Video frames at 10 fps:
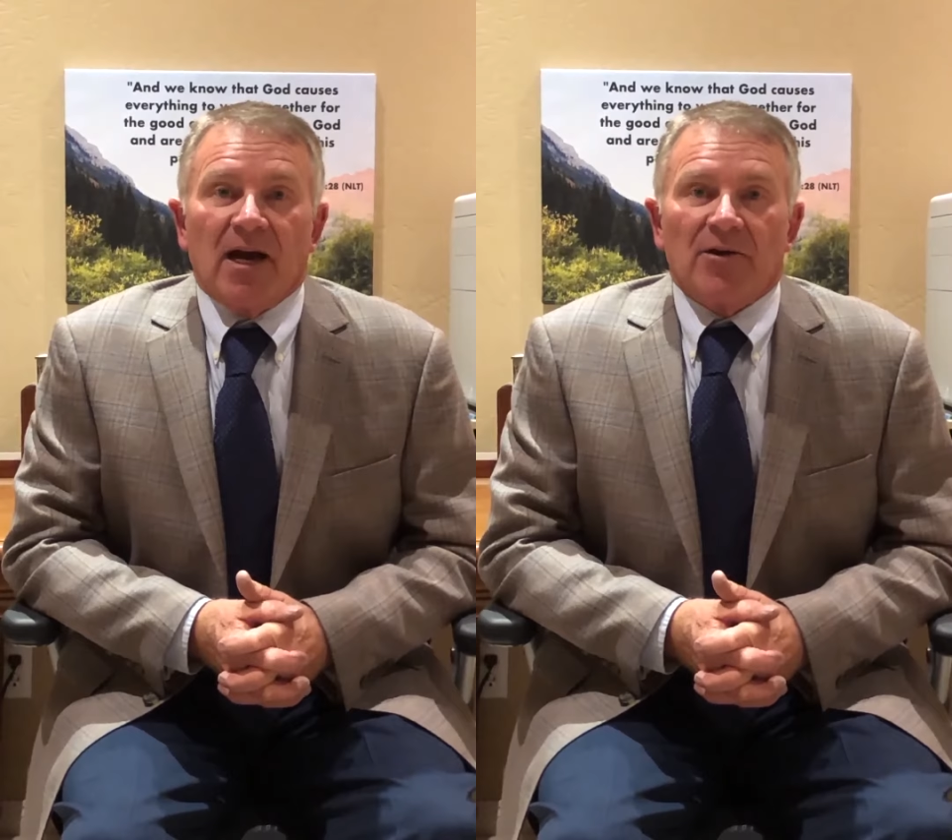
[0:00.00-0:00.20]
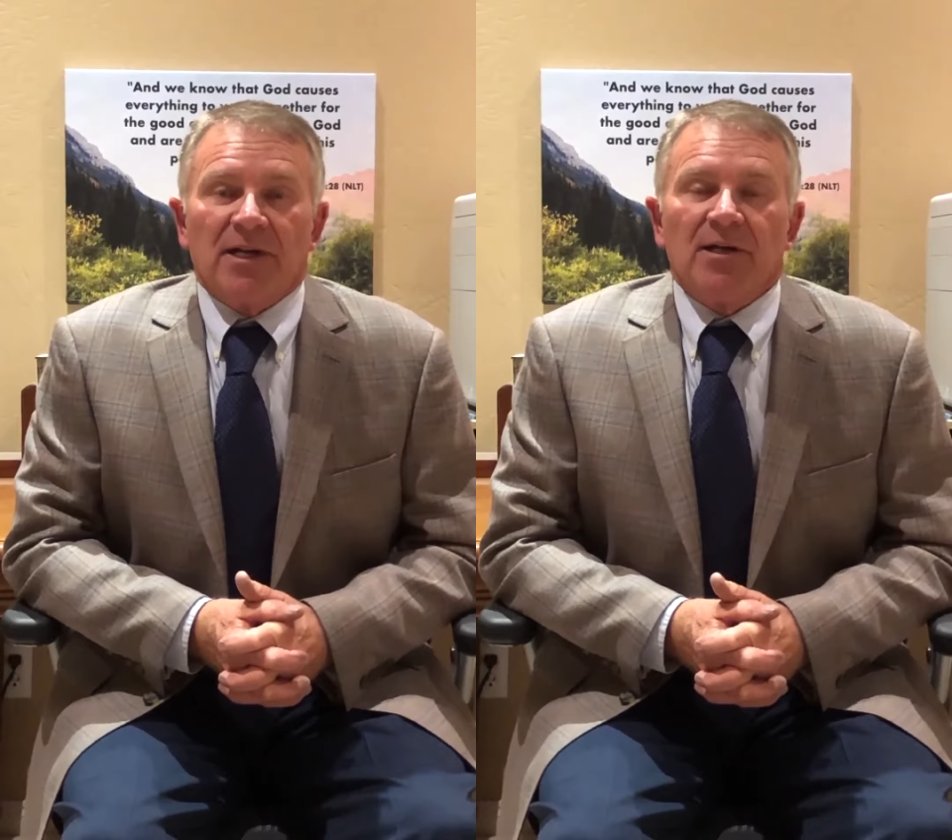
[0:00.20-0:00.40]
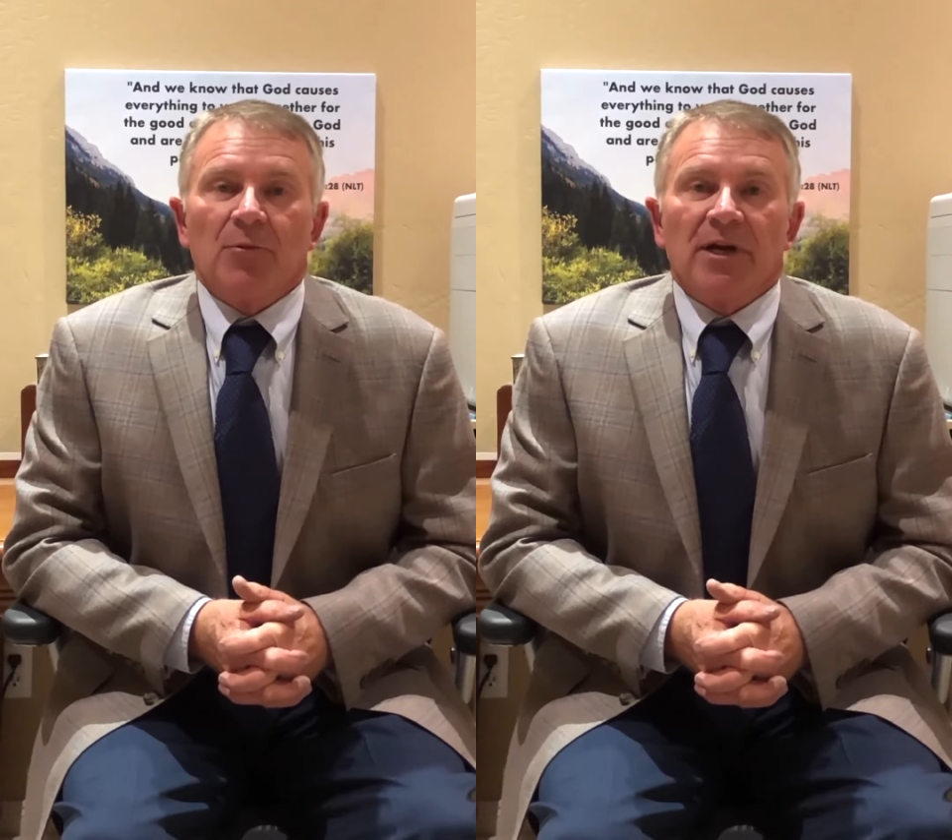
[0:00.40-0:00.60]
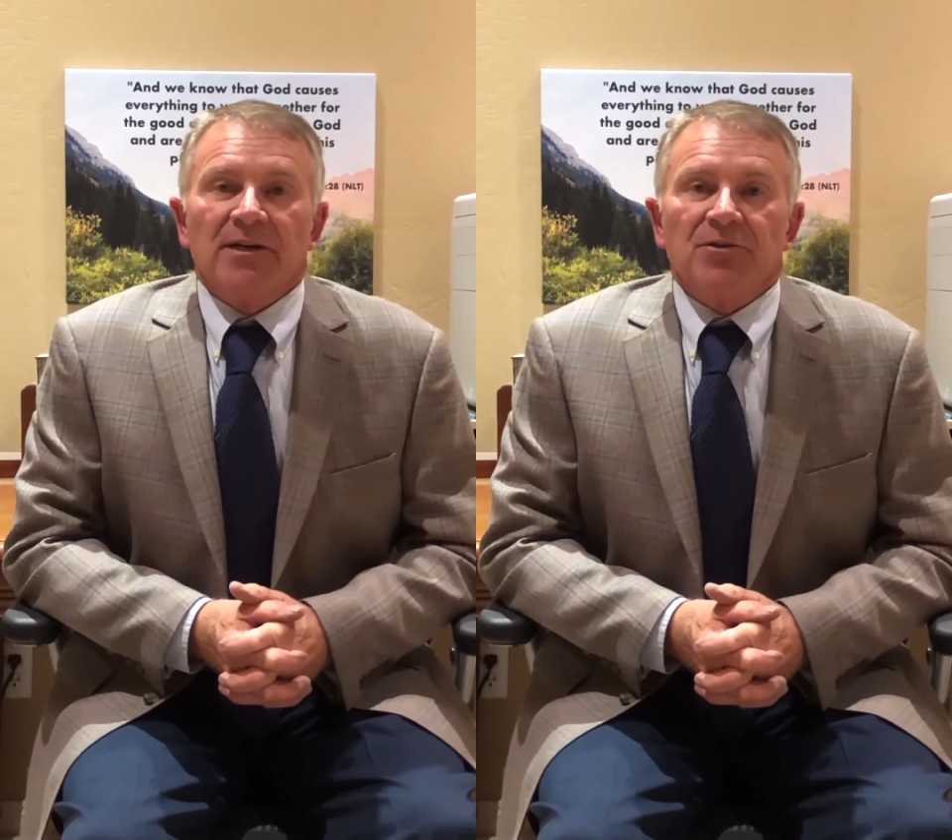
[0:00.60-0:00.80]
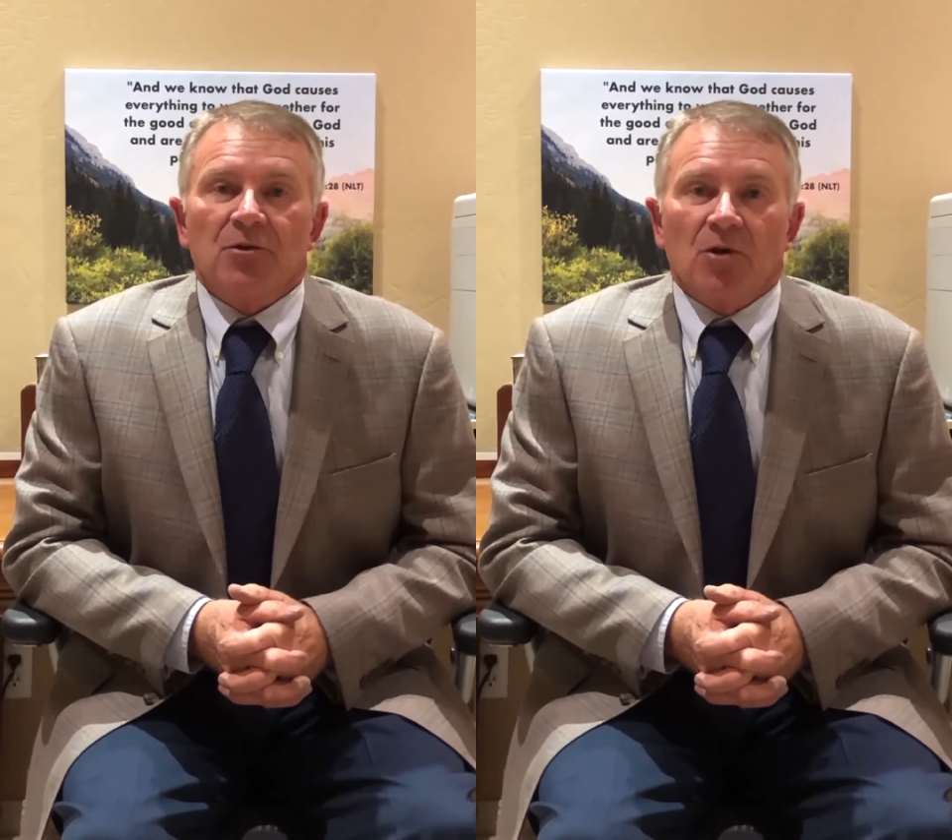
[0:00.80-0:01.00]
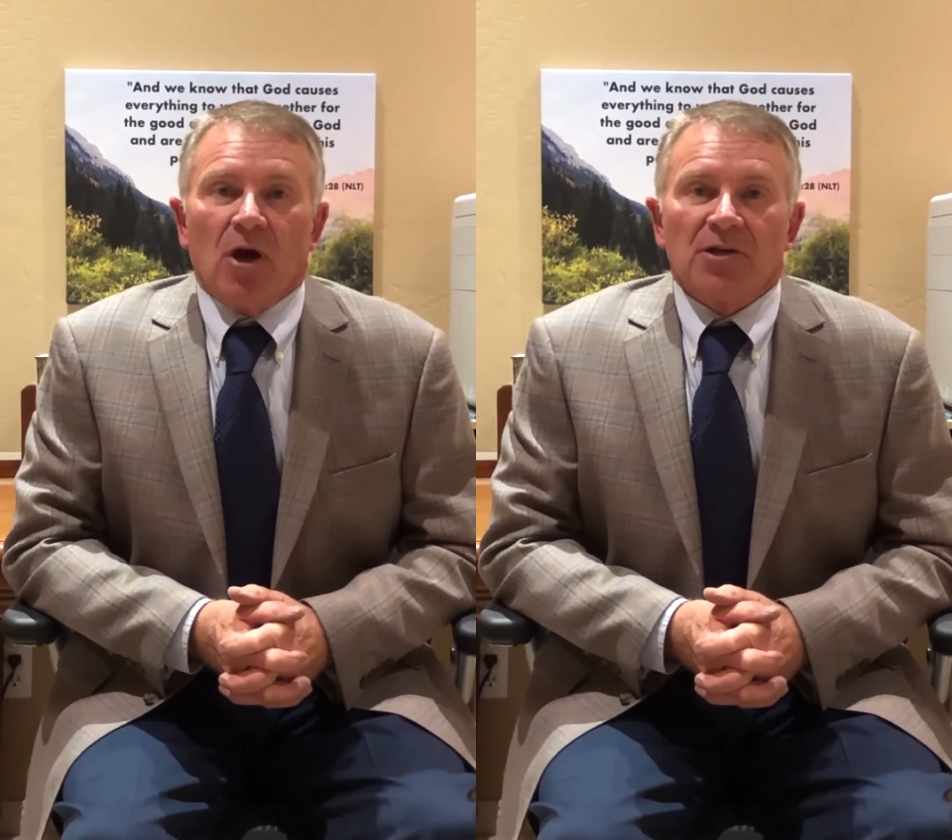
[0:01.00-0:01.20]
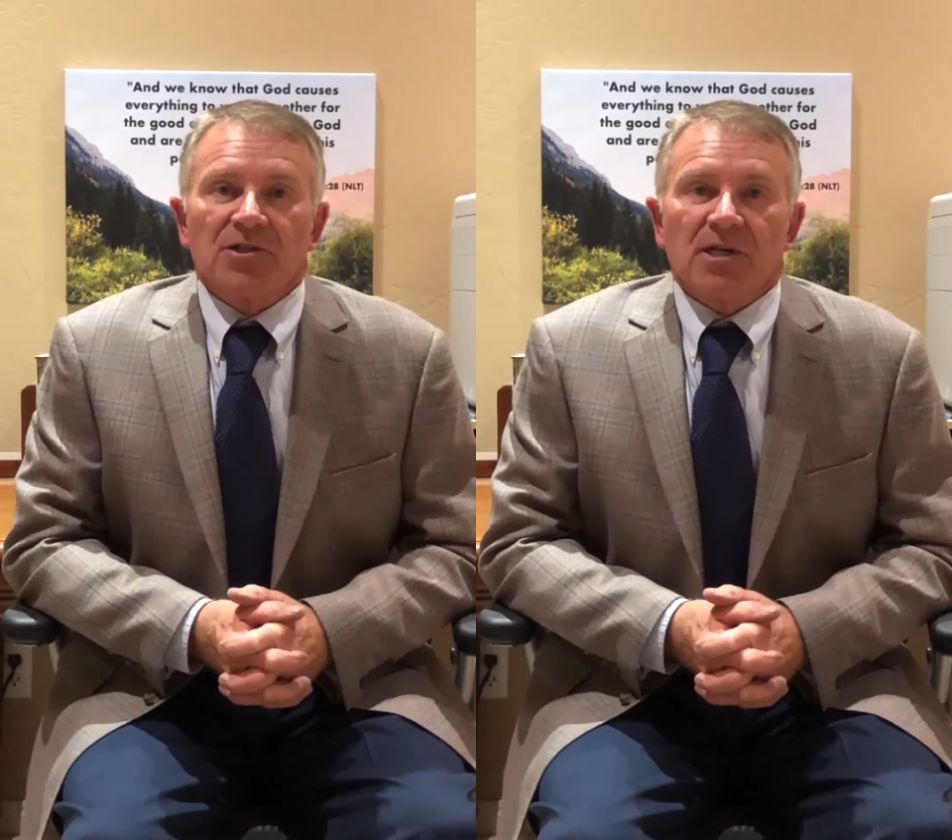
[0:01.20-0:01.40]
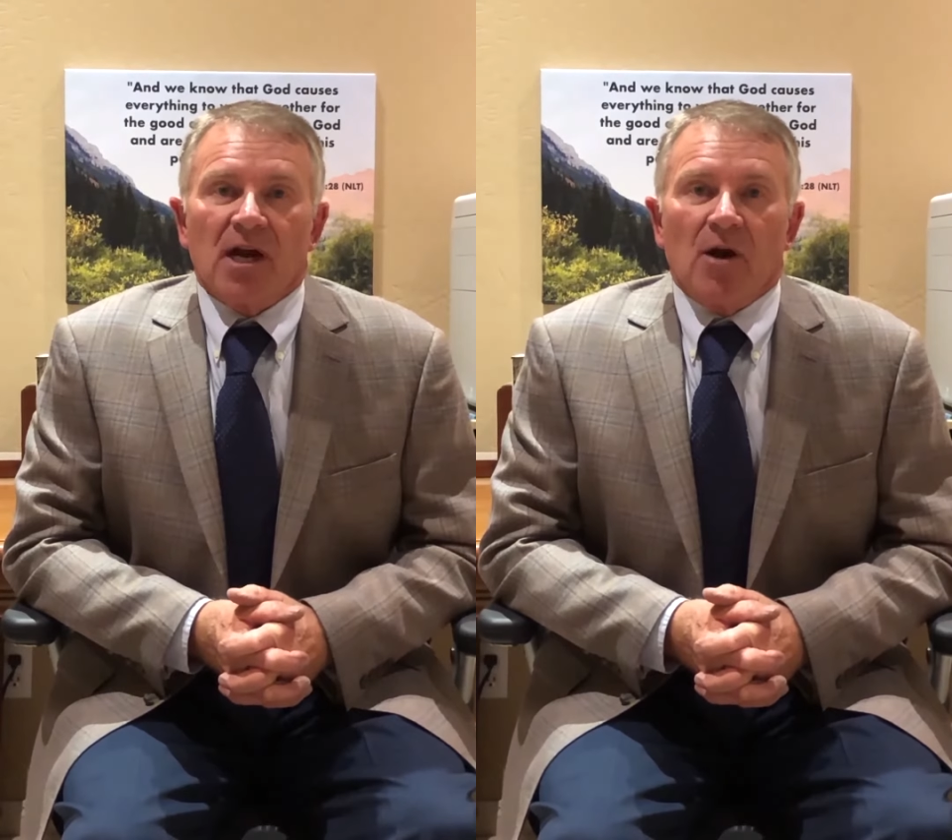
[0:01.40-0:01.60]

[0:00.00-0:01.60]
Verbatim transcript: are getting ready to launch